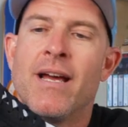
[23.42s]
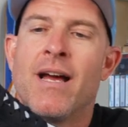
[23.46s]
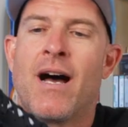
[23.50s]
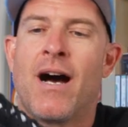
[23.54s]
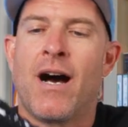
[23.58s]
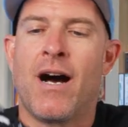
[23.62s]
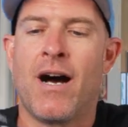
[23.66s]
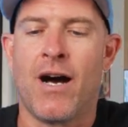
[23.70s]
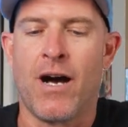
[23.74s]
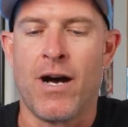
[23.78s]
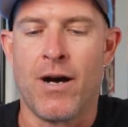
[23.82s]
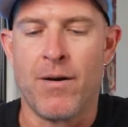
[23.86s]

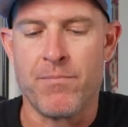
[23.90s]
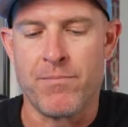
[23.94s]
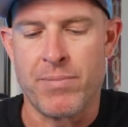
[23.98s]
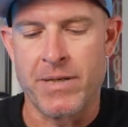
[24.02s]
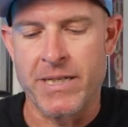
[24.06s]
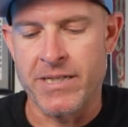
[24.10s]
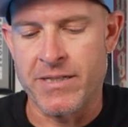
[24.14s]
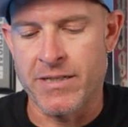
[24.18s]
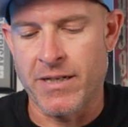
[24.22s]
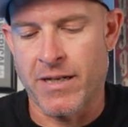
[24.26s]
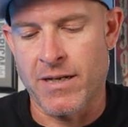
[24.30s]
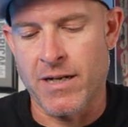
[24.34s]

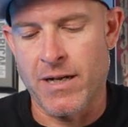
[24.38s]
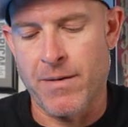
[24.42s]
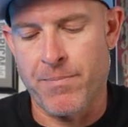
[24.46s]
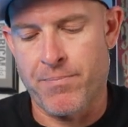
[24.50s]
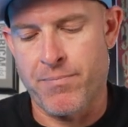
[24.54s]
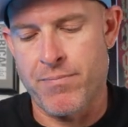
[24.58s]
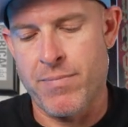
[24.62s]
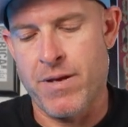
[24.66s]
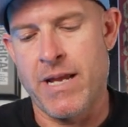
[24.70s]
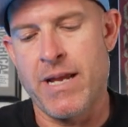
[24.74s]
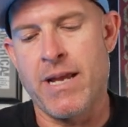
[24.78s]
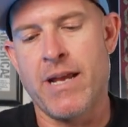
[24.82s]
but done
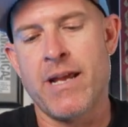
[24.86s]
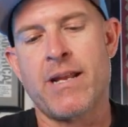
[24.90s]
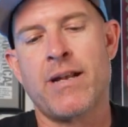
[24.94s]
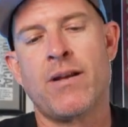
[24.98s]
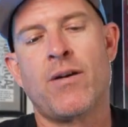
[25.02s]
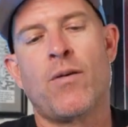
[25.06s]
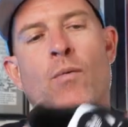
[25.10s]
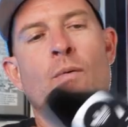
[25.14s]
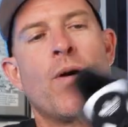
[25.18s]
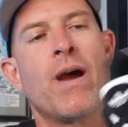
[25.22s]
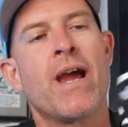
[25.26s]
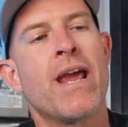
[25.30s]
up in
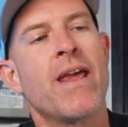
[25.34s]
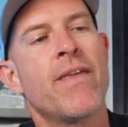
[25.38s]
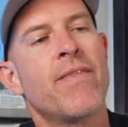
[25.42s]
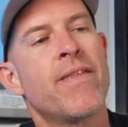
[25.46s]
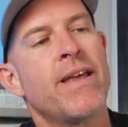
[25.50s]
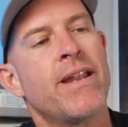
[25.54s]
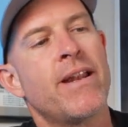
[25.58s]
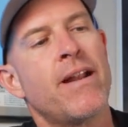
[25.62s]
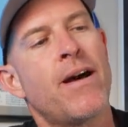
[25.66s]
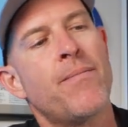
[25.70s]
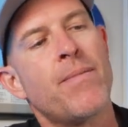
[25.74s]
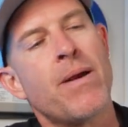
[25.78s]
a way
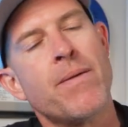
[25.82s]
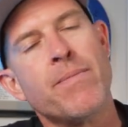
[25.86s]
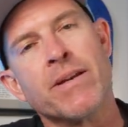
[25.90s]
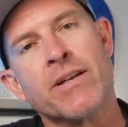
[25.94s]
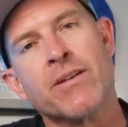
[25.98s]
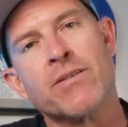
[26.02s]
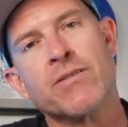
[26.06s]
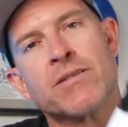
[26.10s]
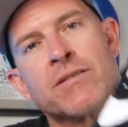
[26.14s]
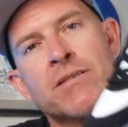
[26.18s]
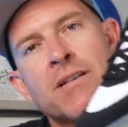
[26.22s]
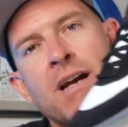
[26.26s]
that maybe
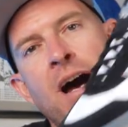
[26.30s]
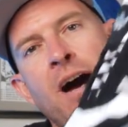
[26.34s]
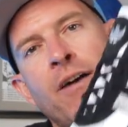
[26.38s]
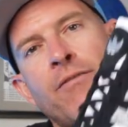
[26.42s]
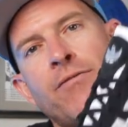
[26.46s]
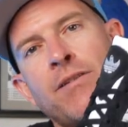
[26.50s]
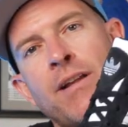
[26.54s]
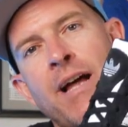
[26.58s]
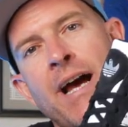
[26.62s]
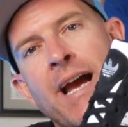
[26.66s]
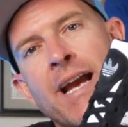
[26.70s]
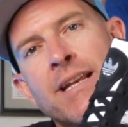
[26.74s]

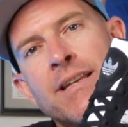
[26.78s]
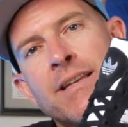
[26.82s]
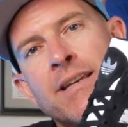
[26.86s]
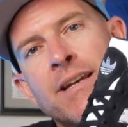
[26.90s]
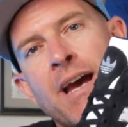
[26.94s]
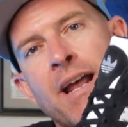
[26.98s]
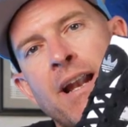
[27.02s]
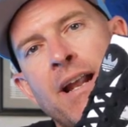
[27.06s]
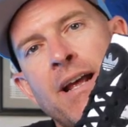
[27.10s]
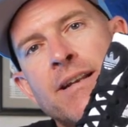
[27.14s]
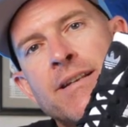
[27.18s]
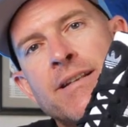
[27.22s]
Gustav liked.
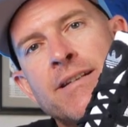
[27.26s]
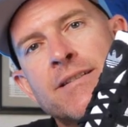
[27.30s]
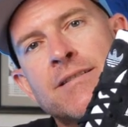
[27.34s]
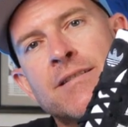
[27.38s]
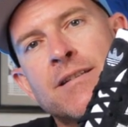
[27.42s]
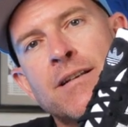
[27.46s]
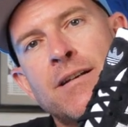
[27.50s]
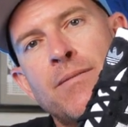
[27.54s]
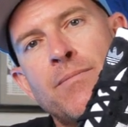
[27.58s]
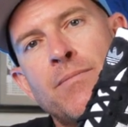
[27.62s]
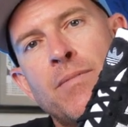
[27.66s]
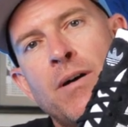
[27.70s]
Kind of did
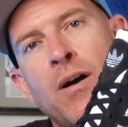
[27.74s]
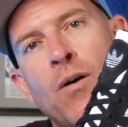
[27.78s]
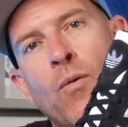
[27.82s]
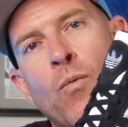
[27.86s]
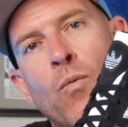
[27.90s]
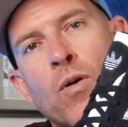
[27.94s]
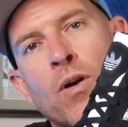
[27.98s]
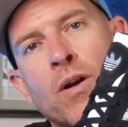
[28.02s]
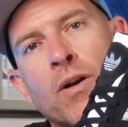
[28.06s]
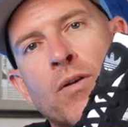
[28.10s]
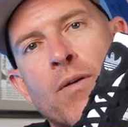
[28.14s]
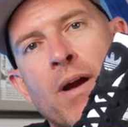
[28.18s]
some
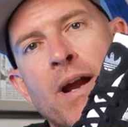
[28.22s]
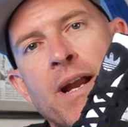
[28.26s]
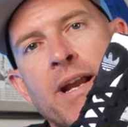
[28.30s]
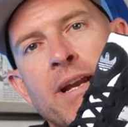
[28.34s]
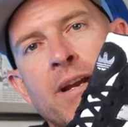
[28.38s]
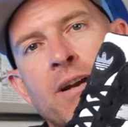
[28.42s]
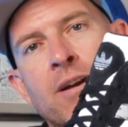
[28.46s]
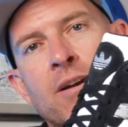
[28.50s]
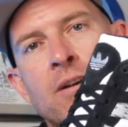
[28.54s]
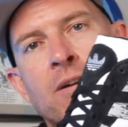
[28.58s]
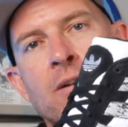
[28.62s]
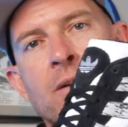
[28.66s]
work right
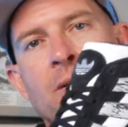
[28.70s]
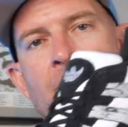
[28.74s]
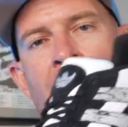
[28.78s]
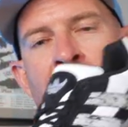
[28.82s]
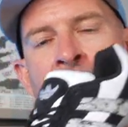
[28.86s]
here